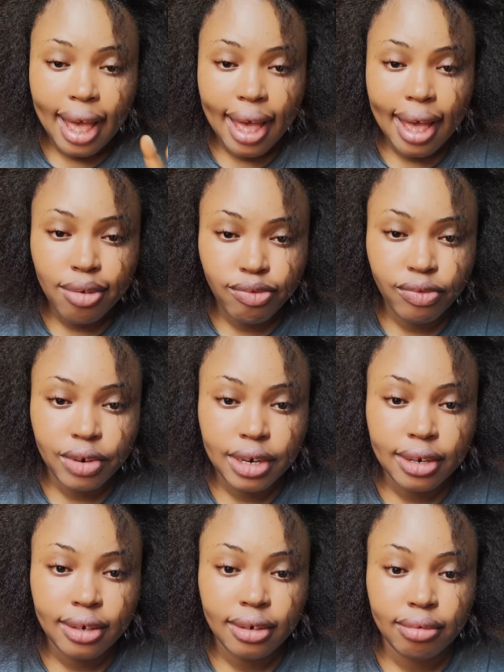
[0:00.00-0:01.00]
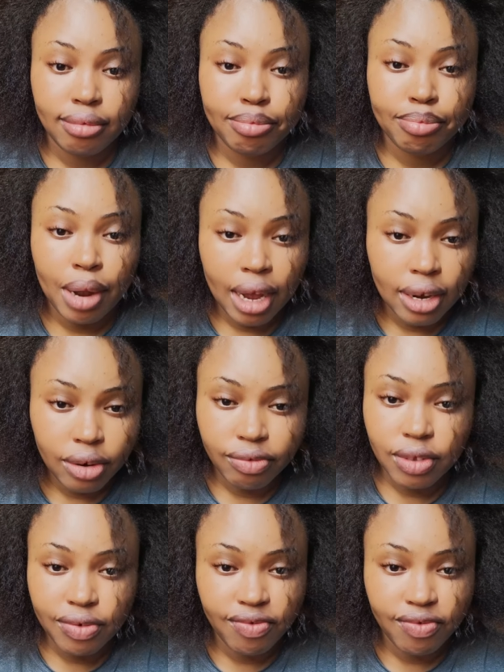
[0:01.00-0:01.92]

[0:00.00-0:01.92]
every part of the